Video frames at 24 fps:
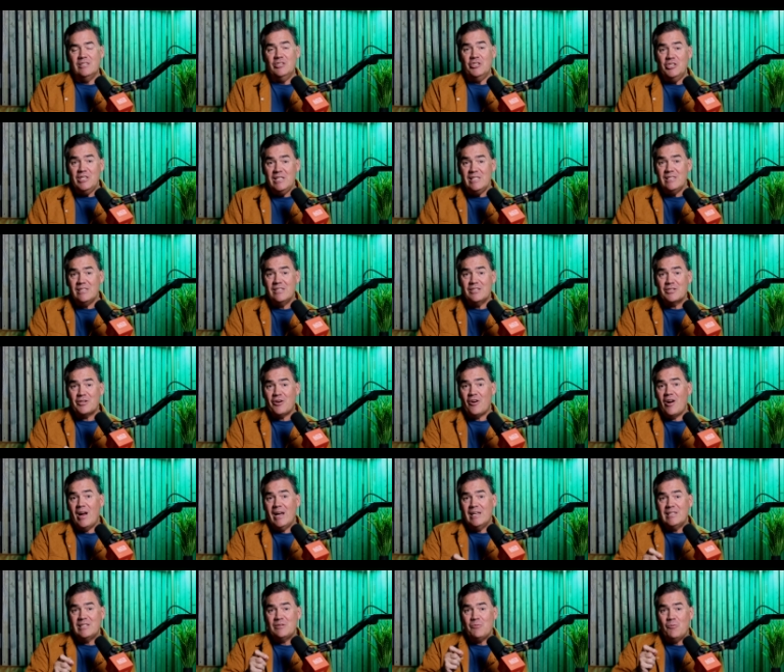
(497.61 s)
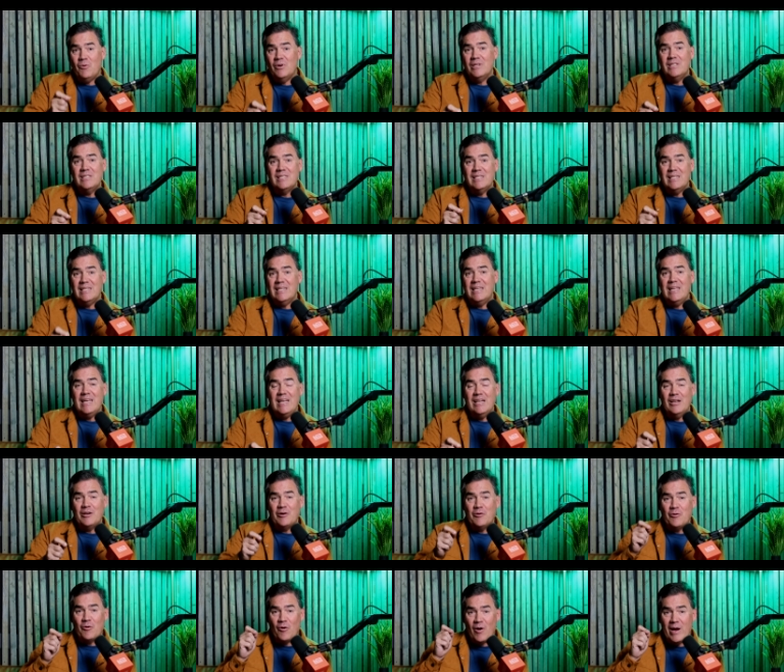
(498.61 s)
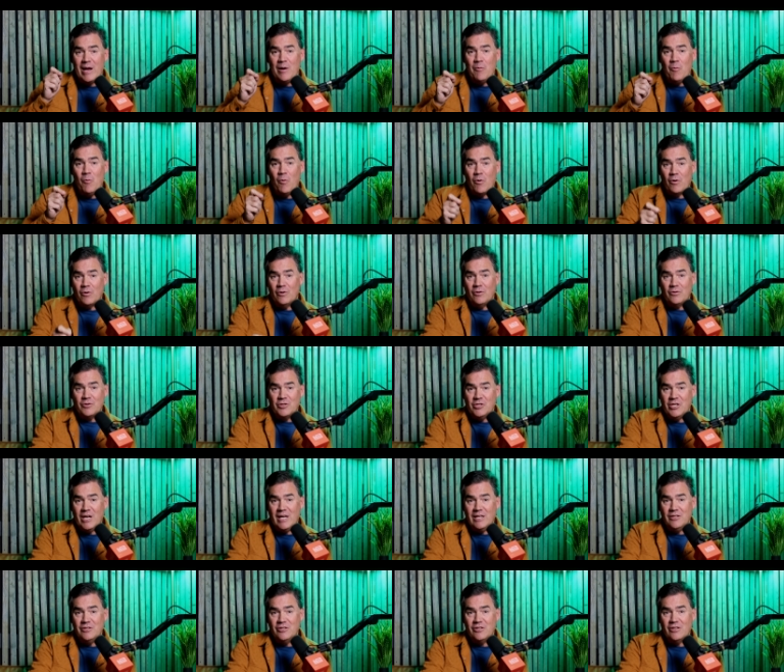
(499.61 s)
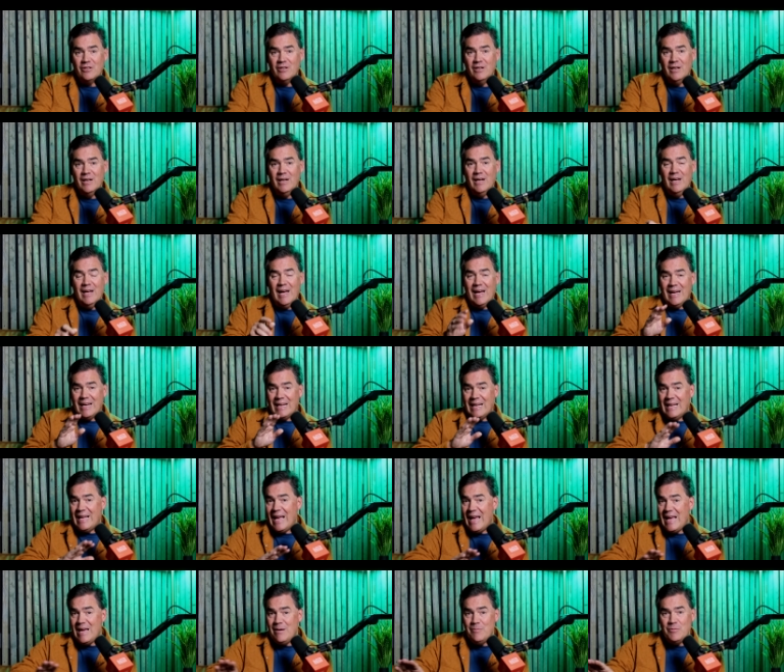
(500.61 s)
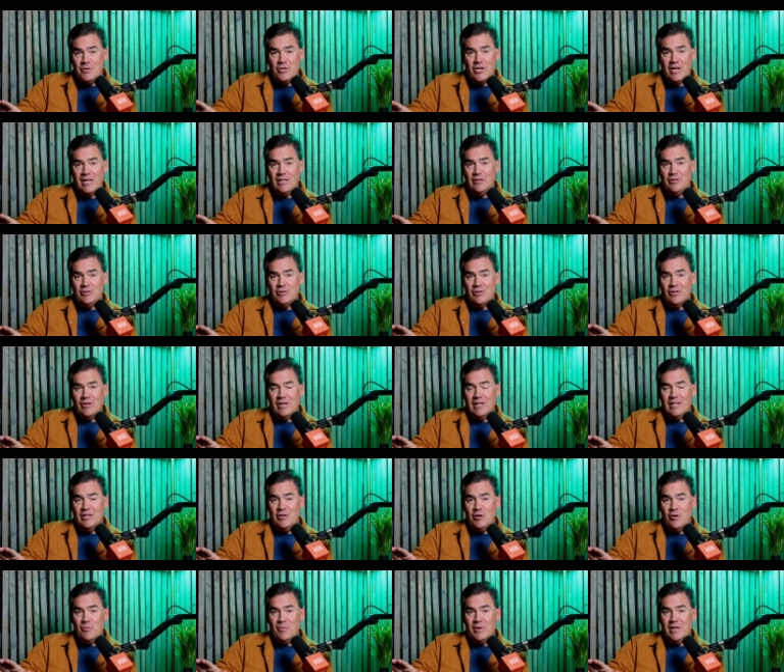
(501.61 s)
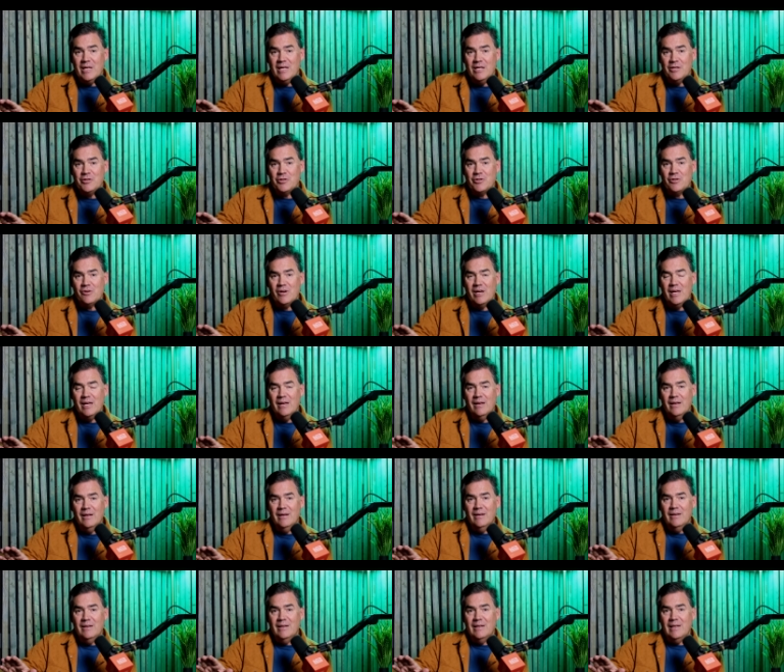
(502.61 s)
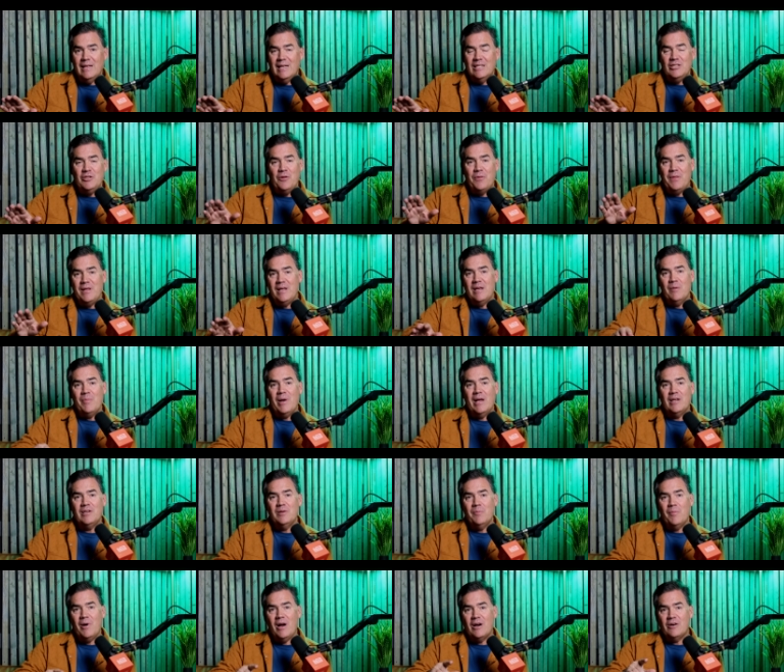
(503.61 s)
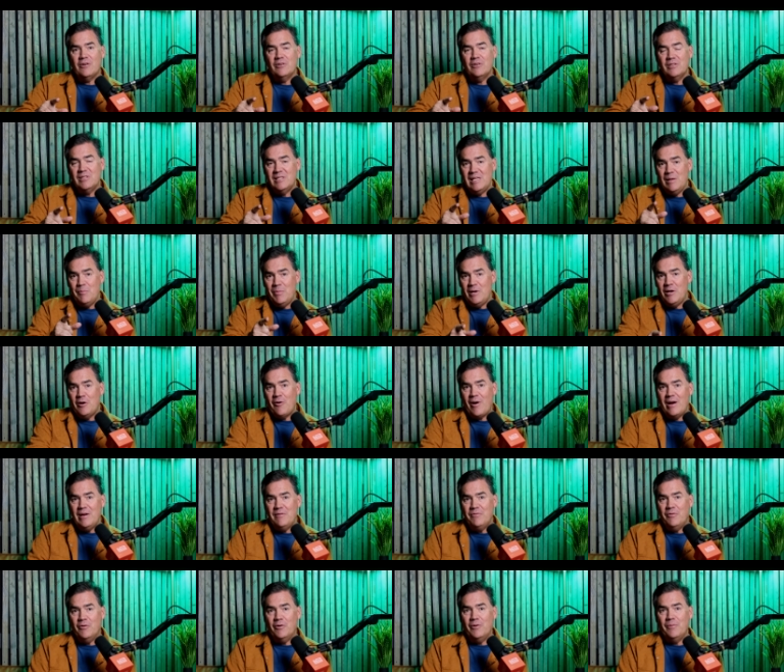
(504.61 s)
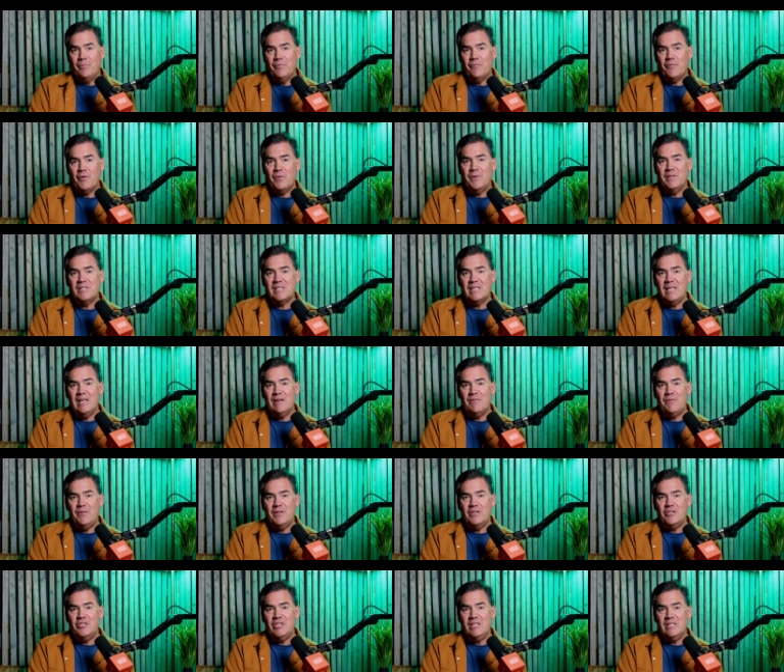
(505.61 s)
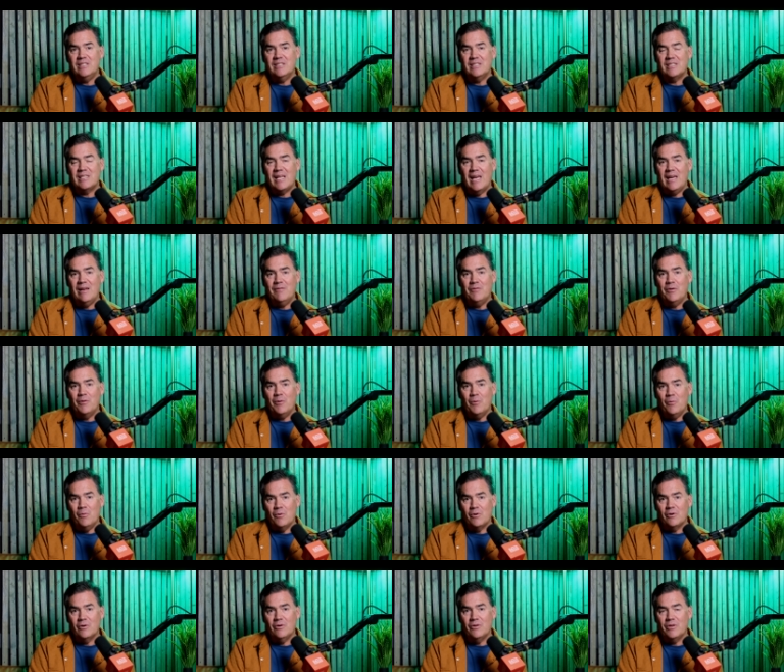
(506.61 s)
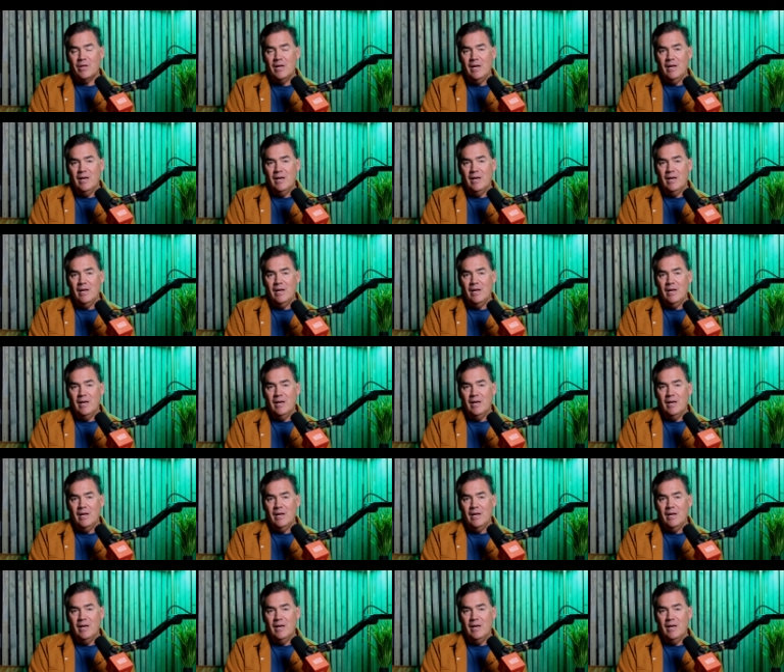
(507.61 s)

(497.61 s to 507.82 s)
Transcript: Jesus Christ was indeed a great world changer, a game changer in human history, and as you think about democracy, be grateful for this gift that Jesus gave to the world.